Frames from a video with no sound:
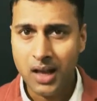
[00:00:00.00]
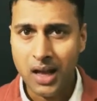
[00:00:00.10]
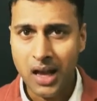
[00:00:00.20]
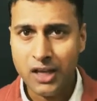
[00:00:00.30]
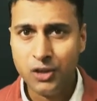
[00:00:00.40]

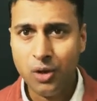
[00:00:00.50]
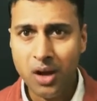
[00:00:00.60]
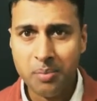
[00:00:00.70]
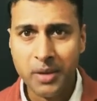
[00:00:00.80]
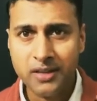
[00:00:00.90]
I saw
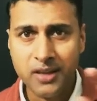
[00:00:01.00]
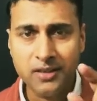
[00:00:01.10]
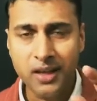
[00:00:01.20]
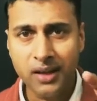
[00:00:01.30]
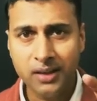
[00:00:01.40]
a message
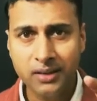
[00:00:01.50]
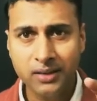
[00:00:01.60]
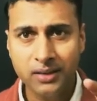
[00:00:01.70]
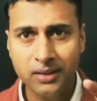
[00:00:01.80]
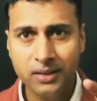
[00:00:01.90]
there.
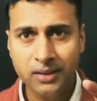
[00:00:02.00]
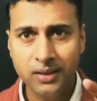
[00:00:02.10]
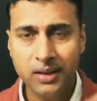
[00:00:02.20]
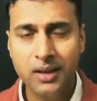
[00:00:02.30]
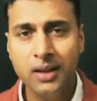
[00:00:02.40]

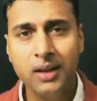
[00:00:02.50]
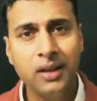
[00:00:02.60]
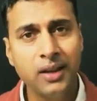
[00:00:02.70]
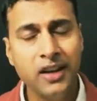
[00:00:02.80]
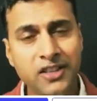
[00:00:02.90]

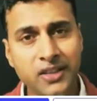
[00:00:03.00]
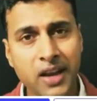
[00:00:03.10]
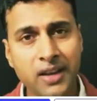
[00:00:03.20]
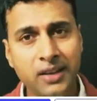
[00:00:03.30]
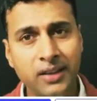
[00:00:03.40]
It
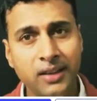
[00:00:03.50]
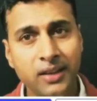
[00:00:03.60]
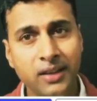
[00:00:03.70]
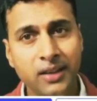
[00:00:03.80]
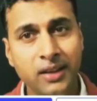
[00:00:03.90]
said,
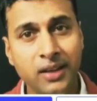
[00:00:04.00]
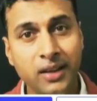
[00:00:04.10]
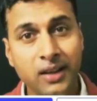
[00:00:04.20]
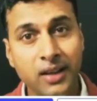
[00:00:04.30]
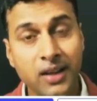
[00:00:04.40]

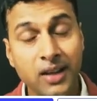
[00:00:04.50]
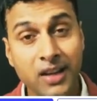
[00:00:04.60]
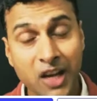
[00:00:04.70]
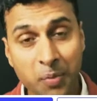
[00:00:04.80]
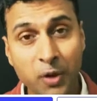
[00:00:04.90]

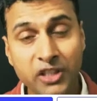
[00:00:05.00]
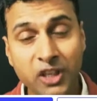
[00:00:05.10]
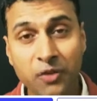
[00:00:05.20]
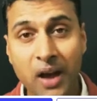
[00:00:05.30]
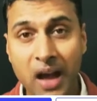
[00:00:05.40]
deposit
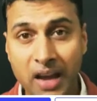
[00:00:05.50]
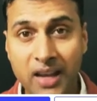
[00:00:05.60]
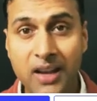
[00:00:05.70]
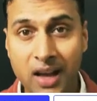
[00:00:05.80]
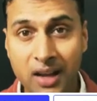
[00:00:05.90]
of
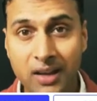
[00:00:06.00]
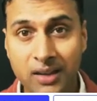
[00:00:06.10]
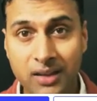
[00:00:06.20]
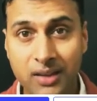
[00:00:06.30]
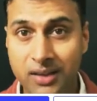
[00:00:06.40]
INR
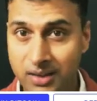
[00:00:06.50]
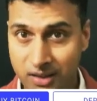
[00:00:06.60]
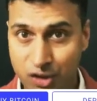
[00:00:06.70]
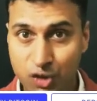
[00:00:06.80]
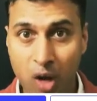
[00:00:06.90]

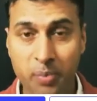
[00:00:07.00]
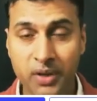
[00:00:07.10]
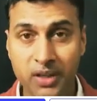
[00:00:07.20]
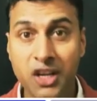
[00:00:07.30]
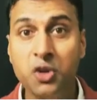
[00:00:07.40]

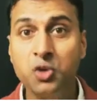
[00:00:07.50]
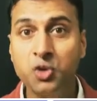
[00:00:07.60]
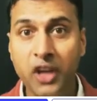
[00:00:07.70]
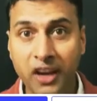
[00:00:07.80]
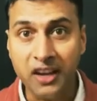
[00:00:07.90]
stopped due to
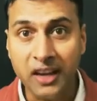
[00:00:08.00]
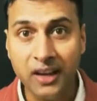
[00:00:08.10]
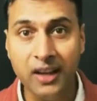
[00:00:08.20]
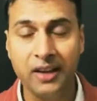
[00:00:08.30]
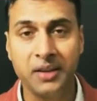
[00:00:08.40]
technical
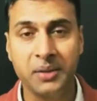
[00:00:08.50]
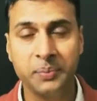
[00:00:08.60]
error